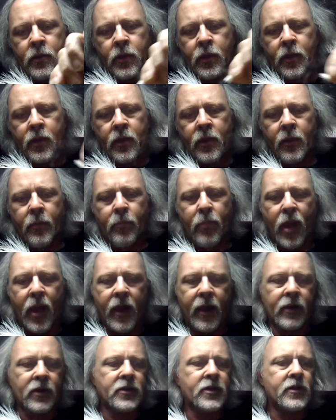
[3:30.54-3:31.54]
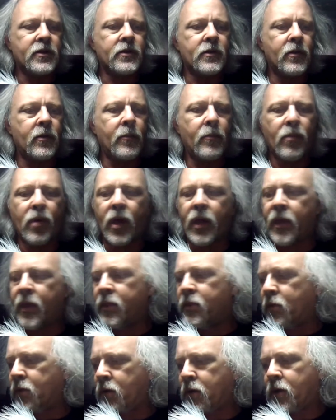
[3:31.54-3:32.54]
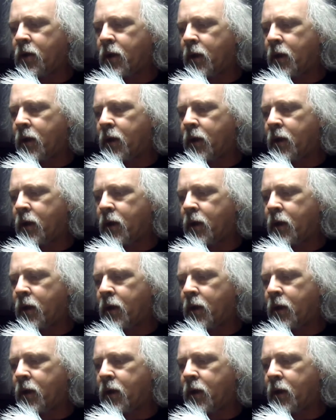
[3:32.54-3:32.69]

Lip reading: cut it back just behind the hook